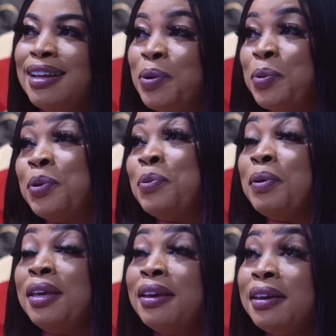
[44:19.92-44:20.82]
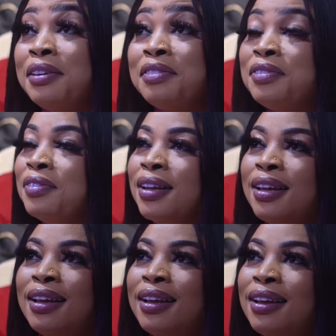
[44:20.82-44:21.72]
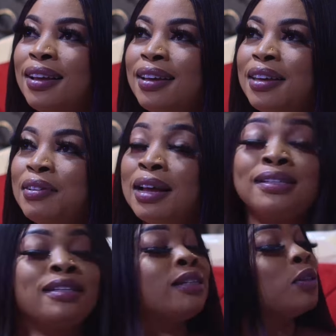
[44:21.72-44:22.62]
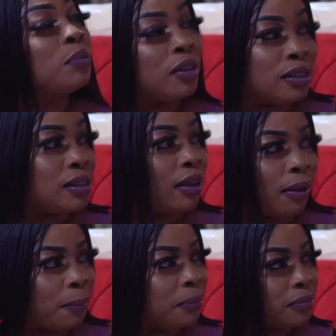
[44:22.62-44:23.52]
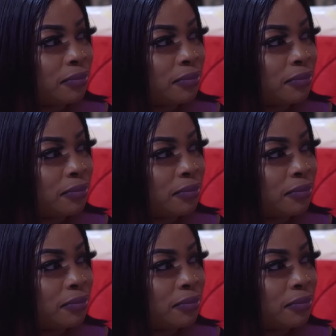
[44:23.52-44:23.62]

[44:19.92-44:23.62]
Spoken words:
I wouldn't be here if I had said something to him.